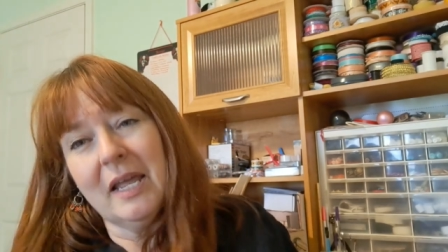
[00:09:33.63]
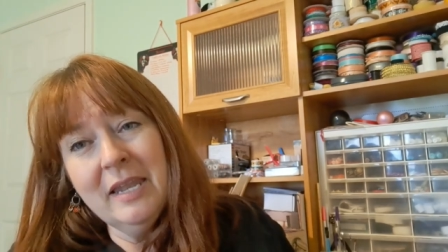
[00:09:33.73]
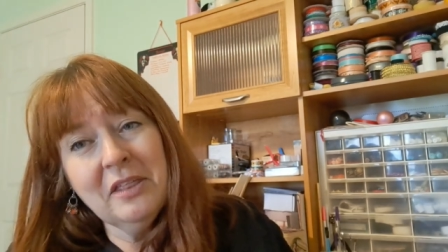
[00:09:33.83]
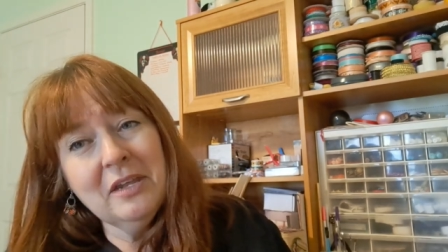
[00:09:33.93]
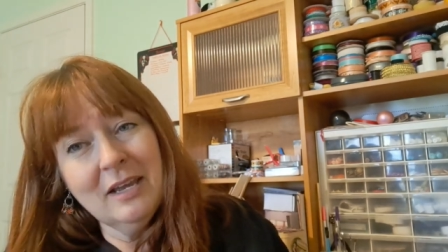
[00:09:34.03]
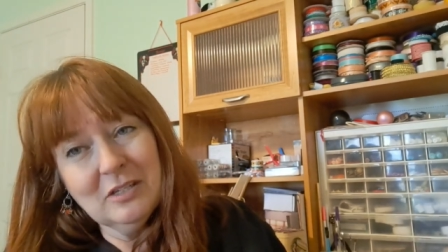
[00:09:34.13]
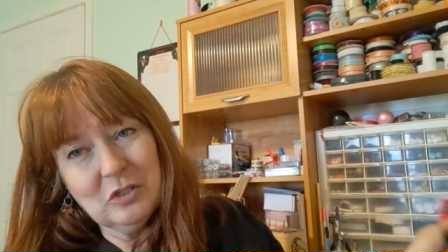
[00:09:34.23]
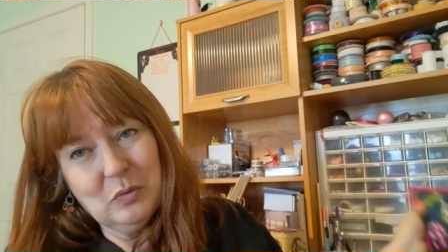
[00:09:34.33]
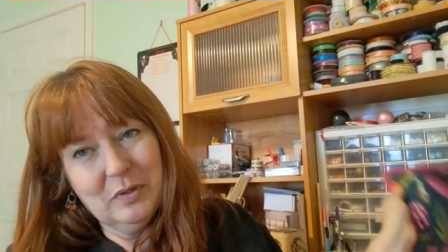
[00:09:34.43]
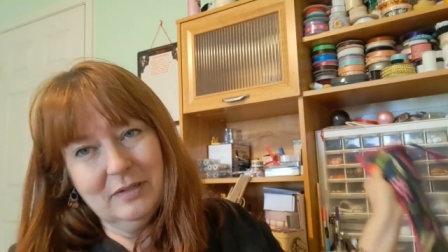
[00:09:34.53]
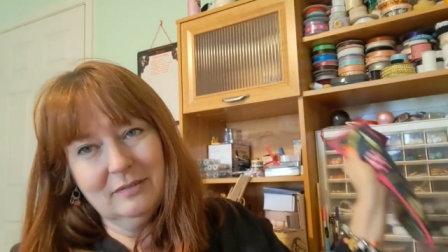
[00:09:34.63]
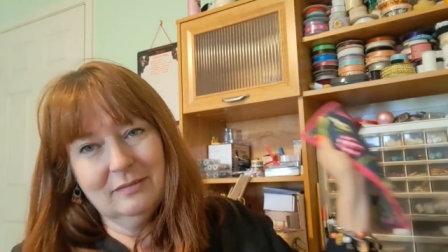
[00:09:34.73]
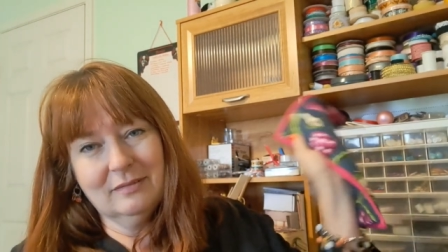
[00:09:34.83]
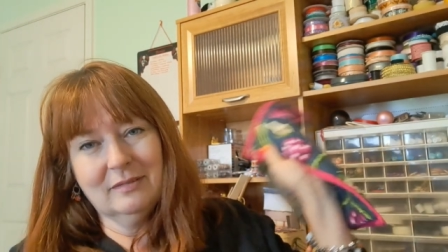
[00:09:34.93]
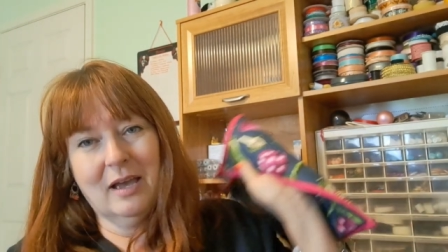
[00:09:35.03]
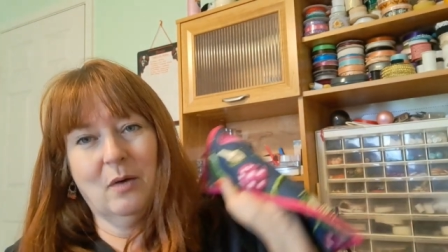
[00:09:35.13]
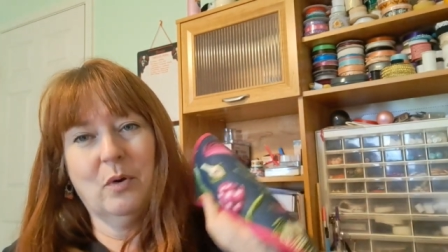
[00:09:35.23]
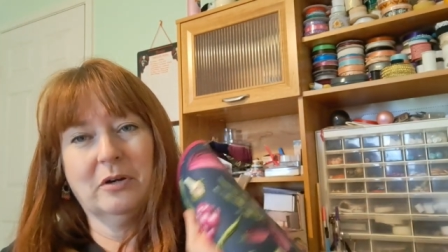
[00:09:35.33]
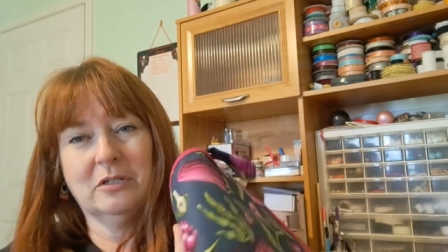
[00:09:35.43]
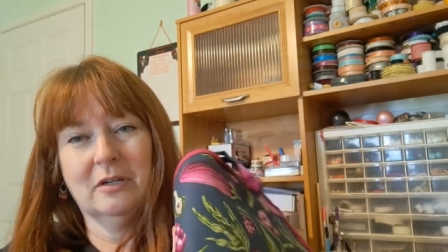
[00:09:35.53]
Now the next one I
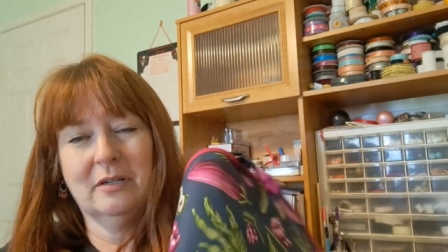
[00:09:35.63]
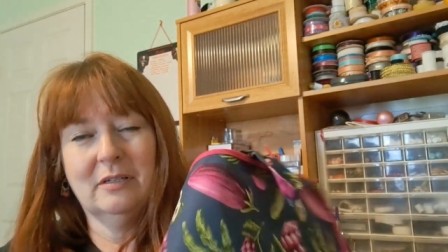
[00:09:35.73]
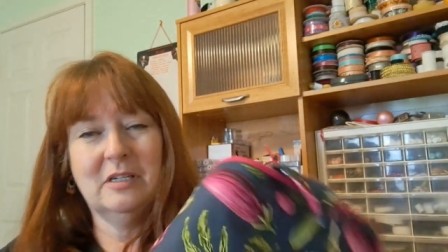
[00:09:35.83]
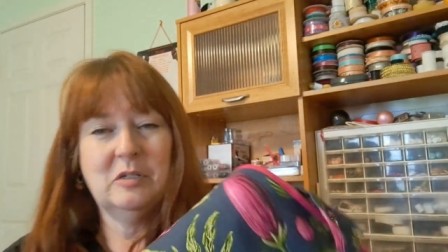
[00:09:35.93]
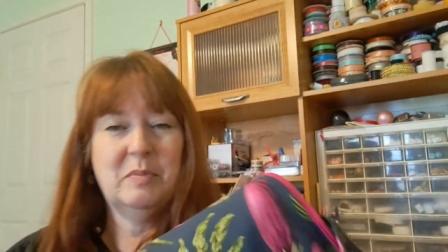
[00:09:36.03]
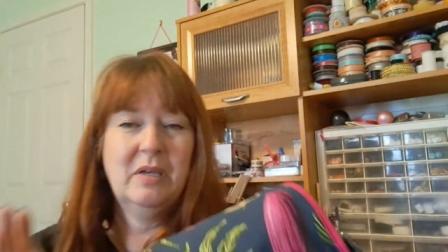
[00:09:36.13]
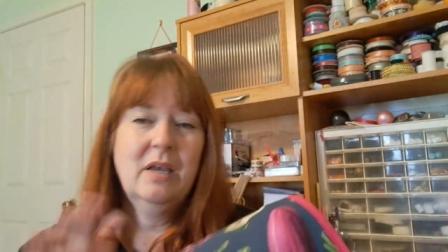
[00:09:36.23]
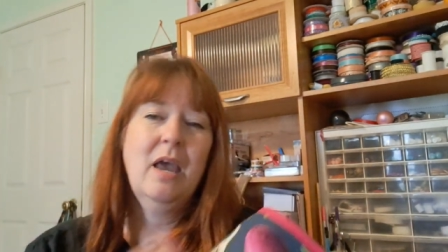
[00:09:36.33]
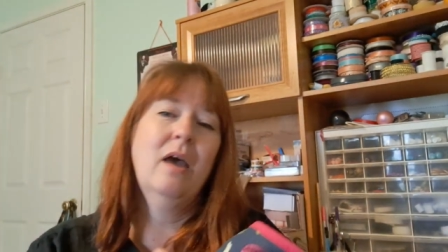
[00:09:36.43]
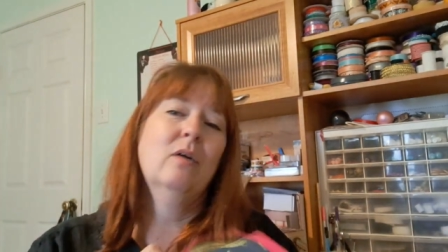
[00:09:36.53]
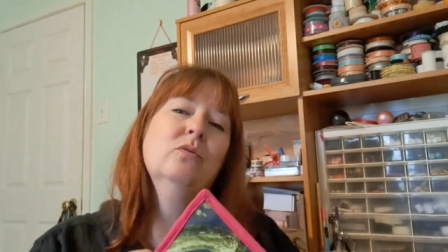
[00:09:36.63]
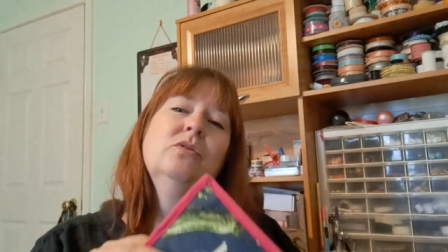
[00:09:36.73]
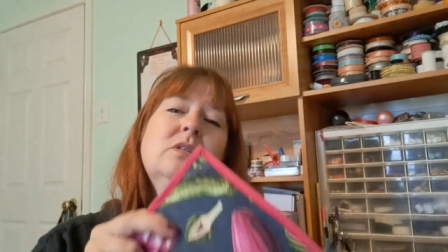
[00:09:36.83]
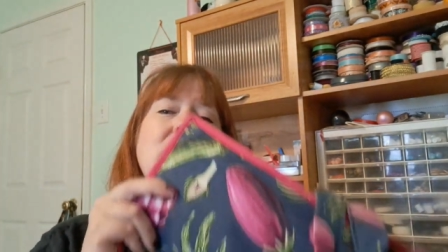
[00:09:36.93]
worked on is being housed